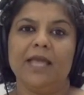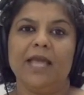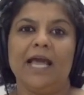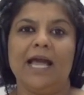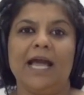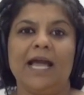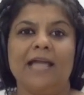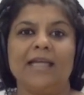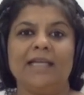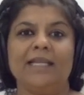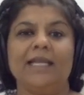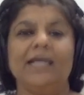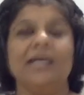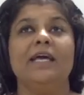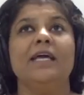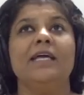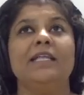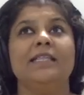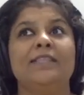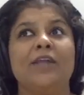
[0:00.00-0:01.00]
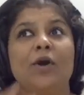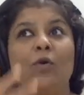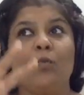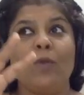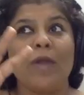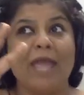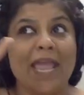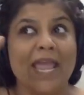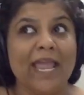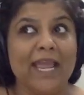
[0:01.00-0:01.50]
And the
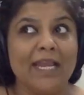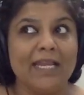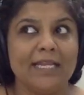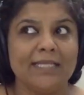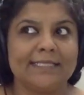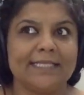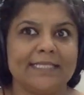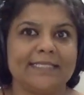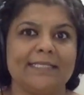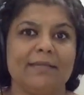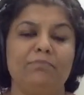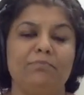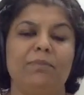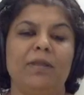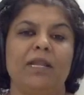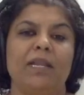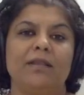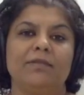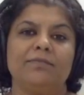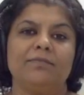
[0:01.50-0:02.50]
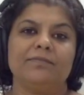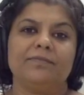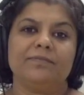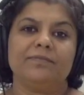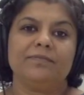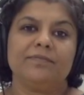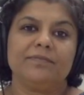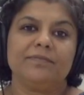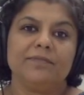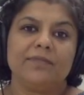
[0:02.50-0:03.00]
whale is a symbol.
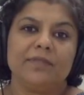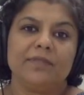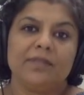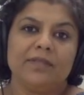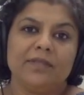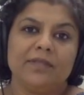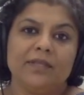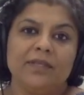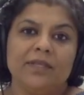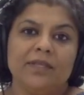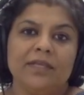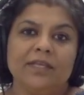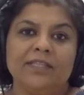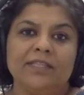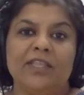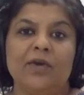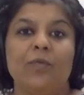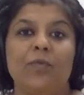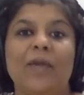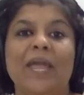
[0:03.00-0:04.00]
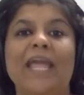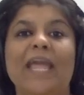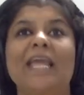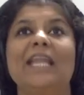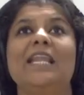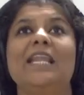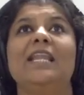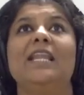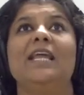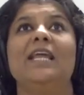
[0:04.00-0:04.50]
The
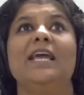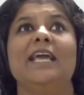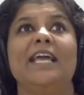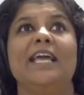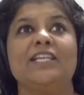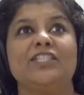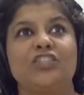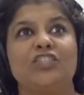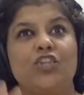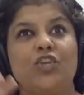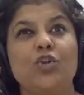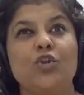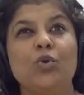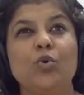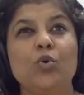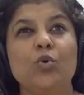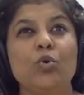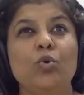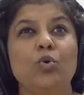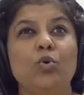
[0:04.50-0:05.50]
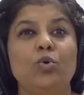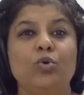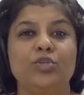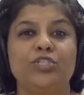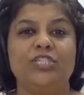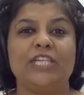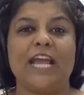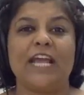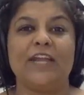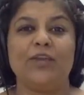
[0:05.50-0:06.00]
whale is
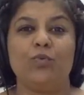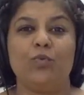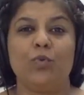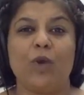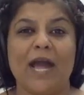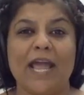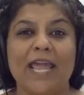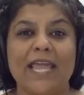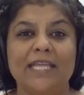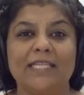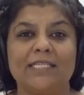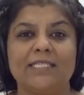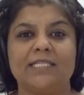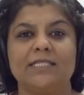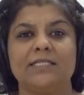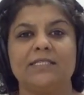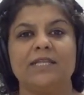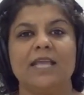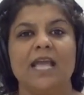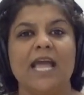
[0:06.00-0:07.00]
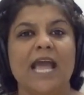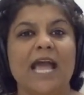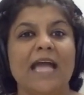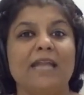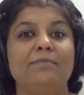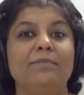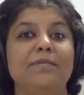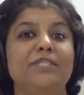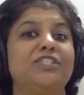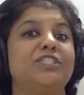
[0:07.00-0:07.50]
huge and white
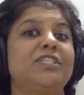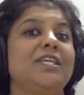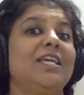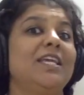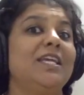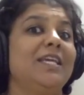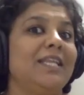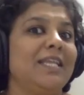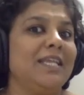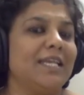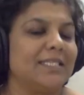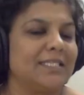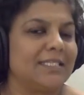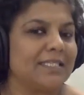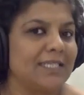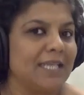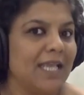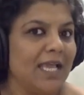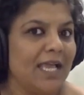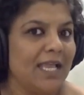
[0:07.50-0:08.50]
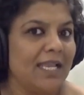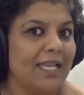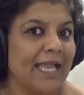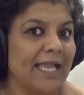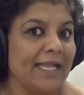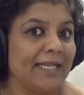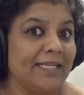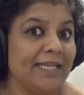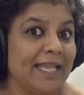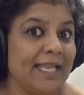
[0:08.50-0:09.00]
and mysterious
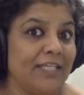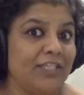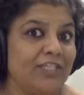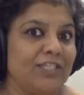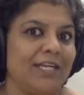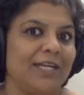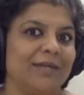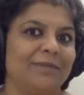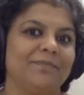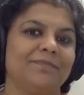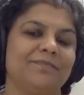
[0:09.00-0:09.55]
like nature.